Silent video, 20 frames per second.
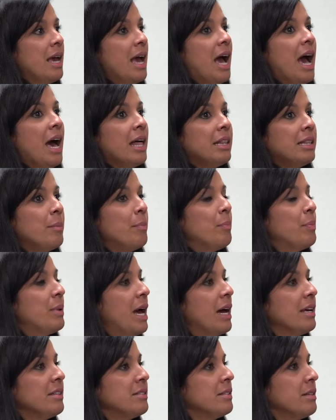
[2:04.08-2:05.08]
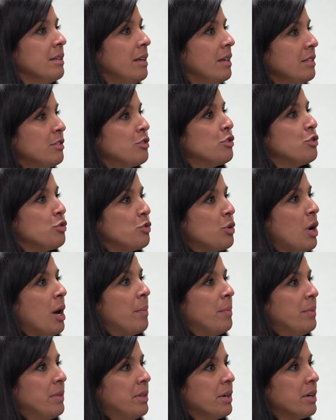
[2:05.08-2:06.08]
And the plaque is
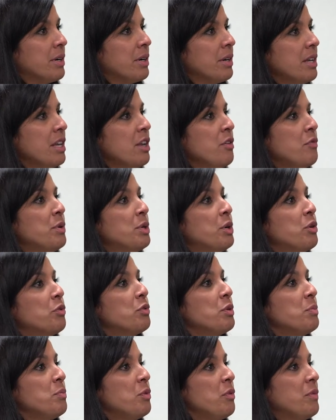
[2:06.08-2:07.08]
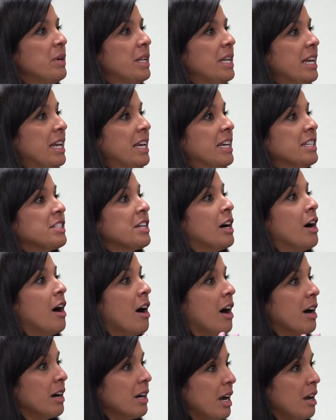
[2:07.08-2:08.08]
trapped there. If we don't remove it, it gets
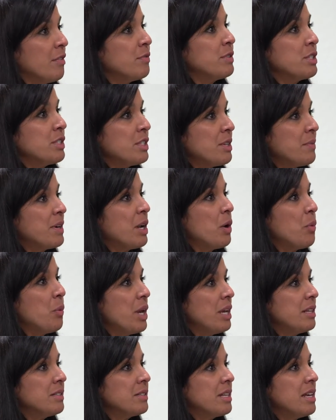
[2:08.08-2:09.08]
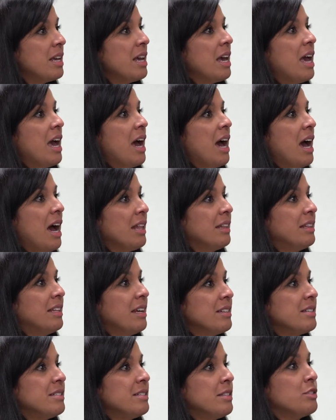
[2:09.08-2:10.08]
hard after several weeks, and
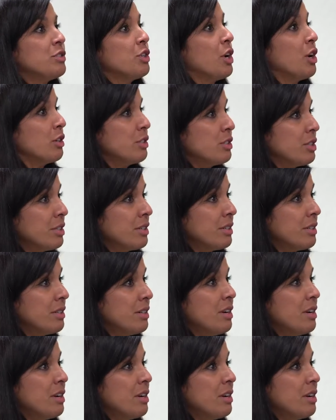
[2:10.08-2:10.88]
that's the tartar